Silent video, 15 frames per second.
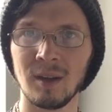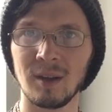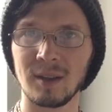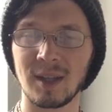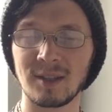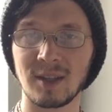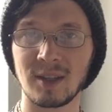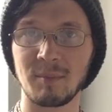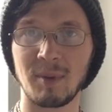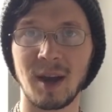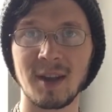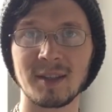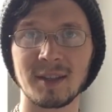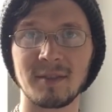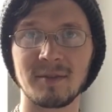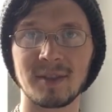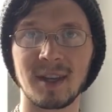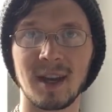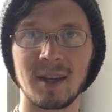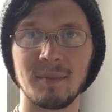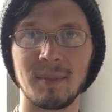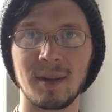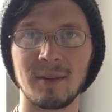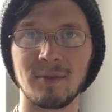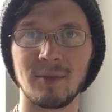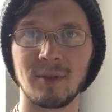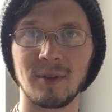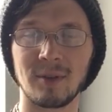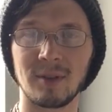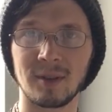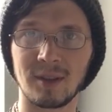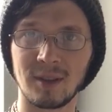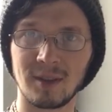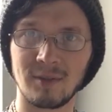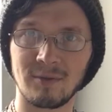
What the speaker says: That's on the positive side. But if the